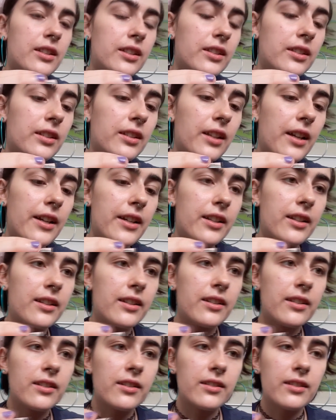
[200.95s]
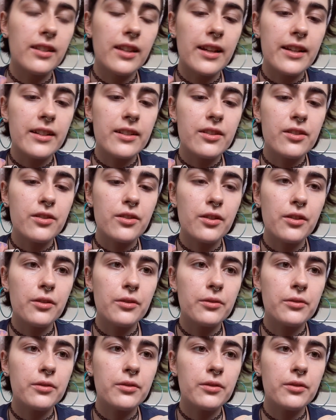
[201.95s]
like so.